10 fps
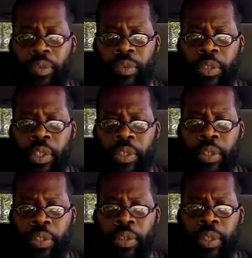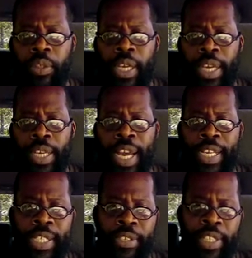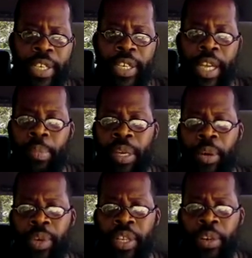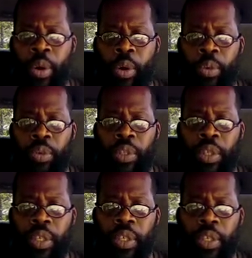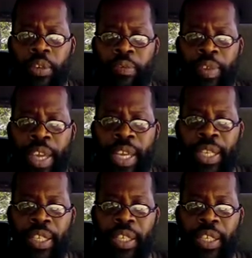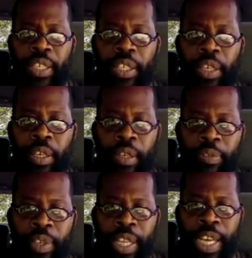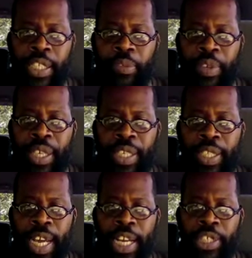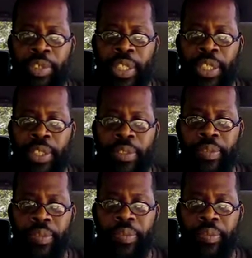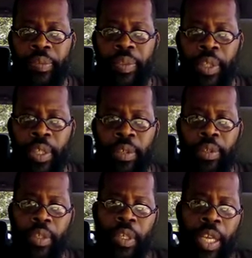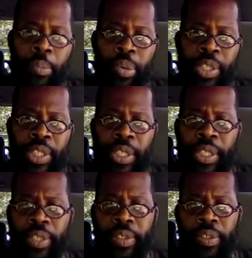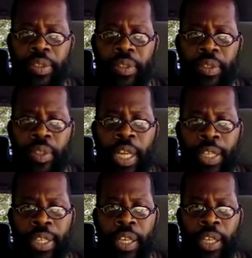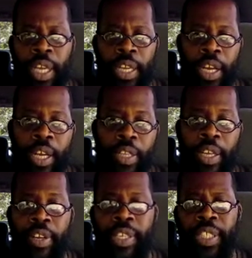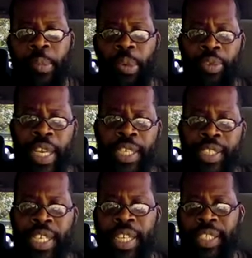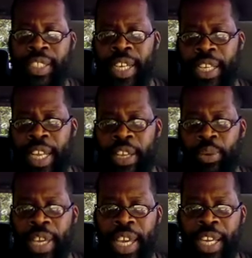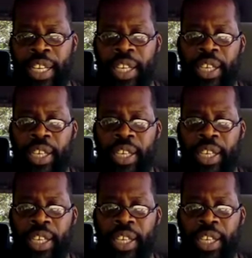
You know, you, you got guys out there coming up with their own vain philosophy and doctrine, you know, and pushing it. Like like uh, another example, Nate Satan saying that you can't